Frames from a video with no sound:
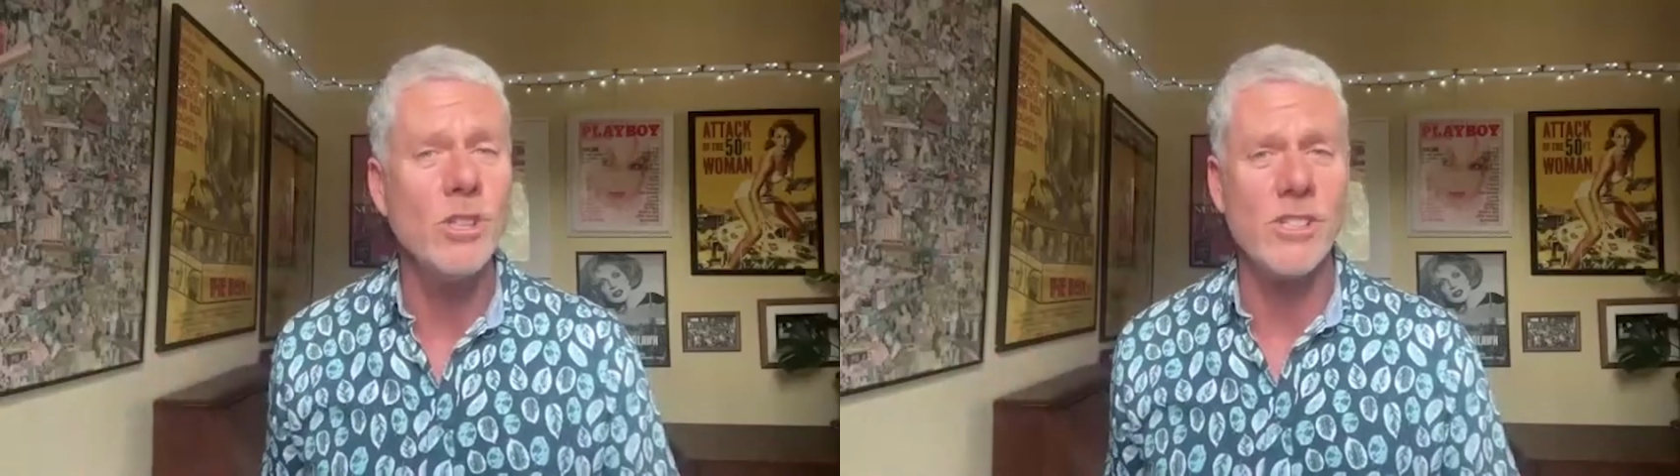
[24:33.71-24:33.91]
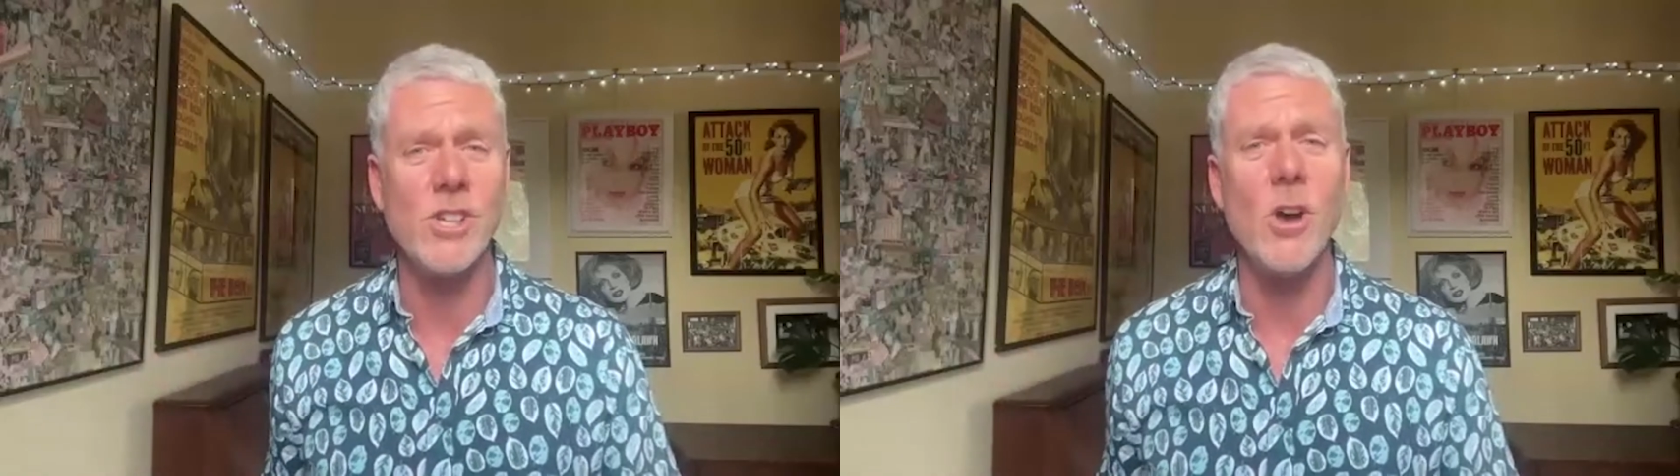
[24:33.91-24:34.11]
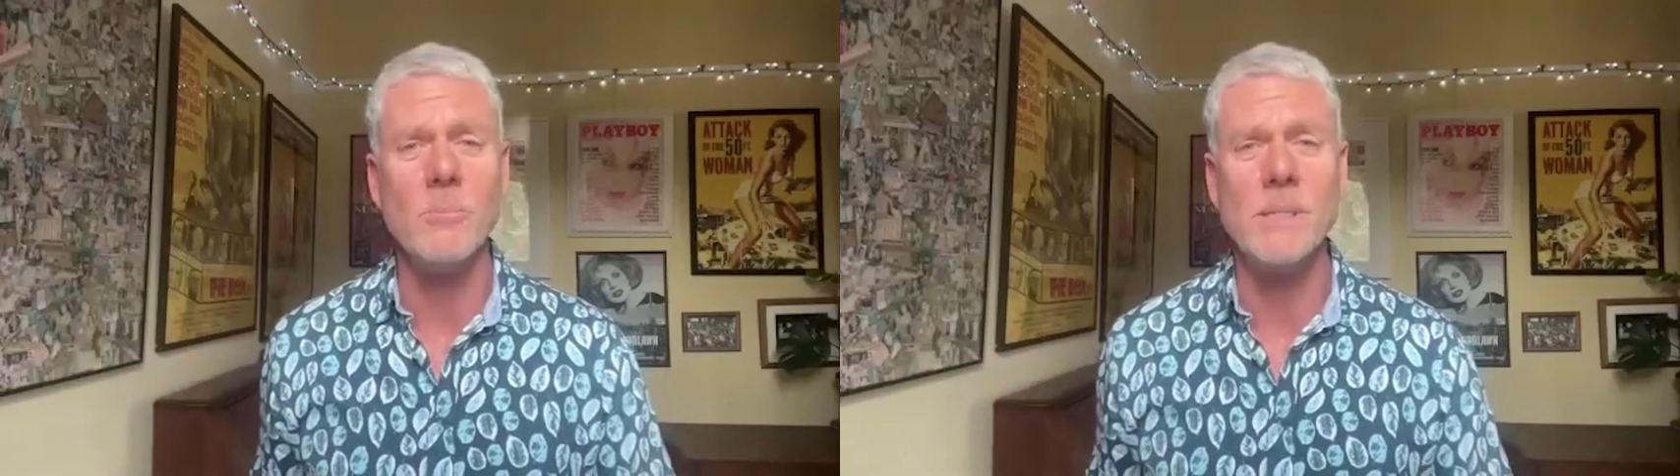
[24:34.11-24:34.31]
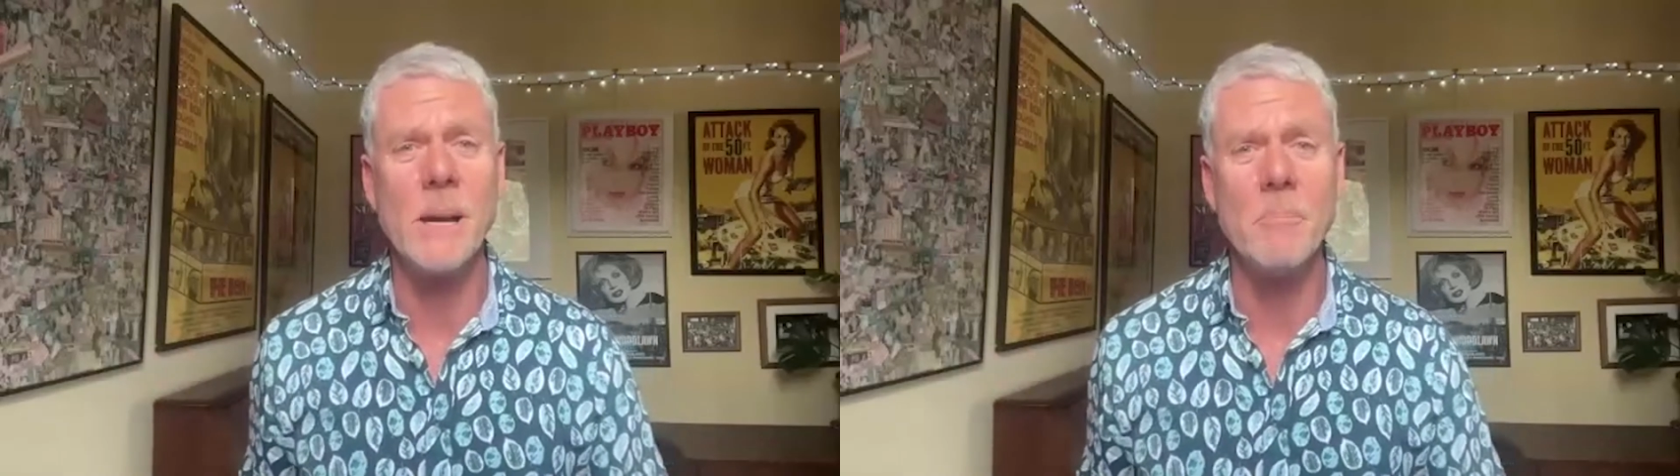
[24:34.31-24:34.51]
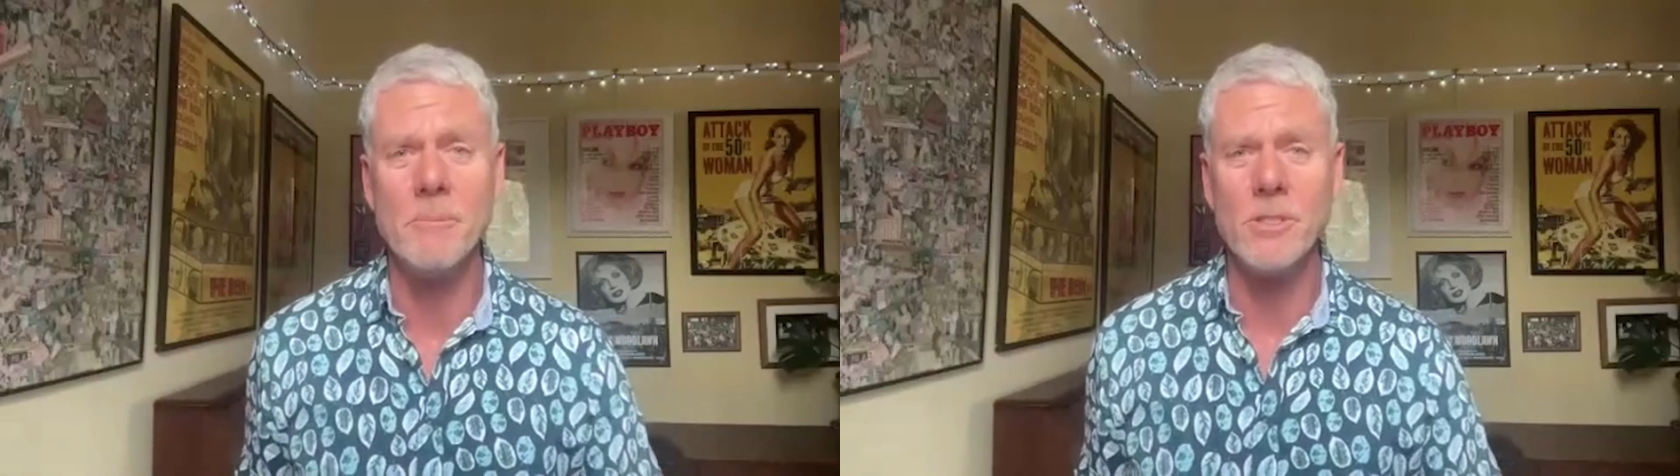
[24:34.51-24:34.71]
soap,
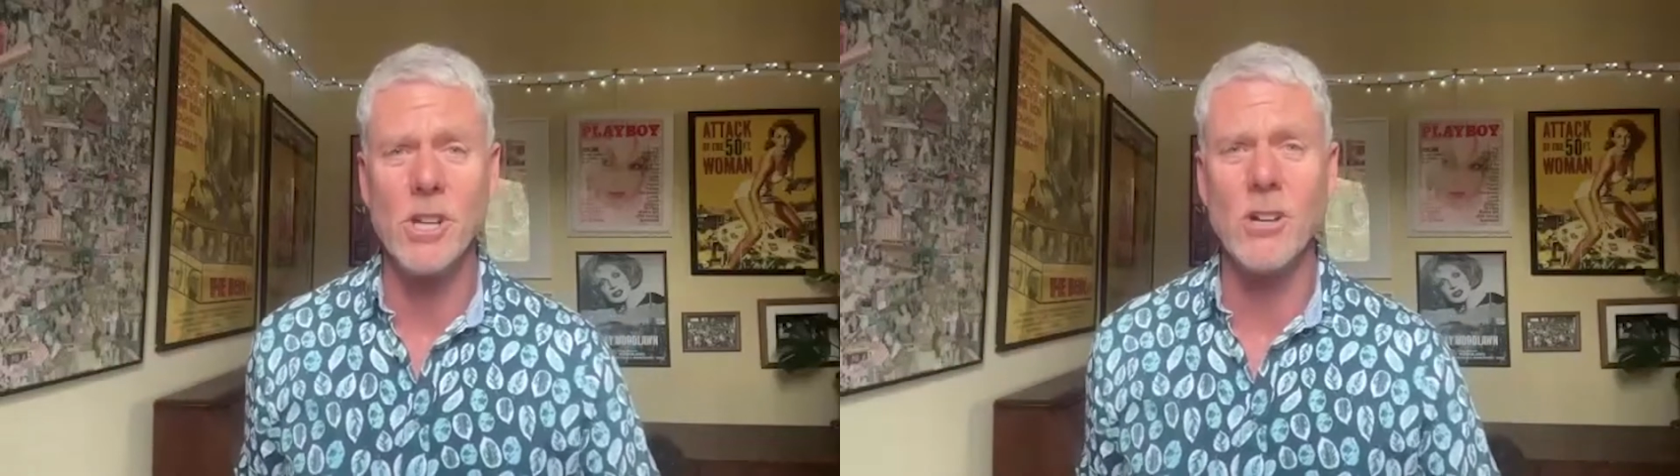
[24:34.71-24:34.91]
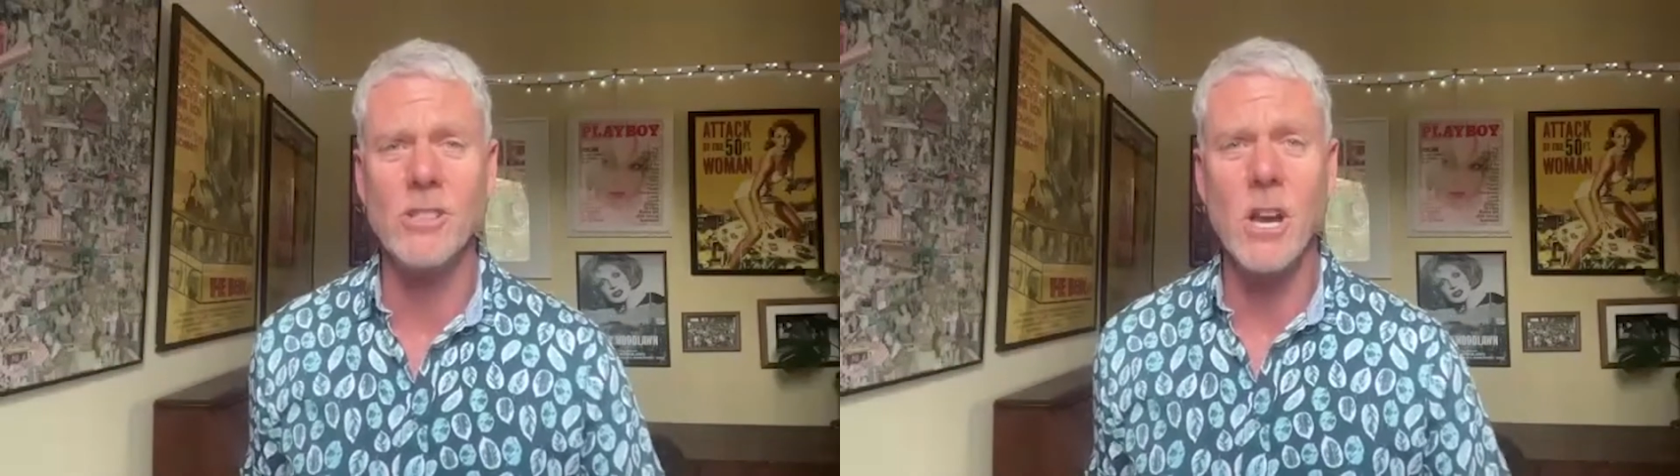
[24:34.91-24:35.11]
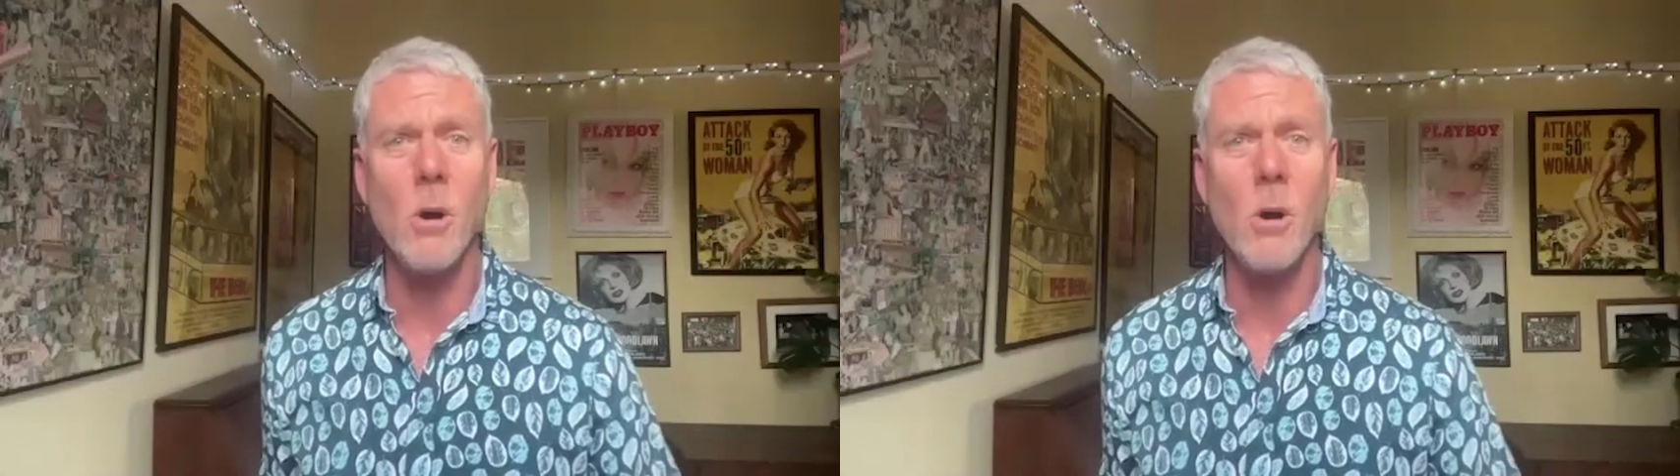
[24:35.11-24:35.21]
some shows go,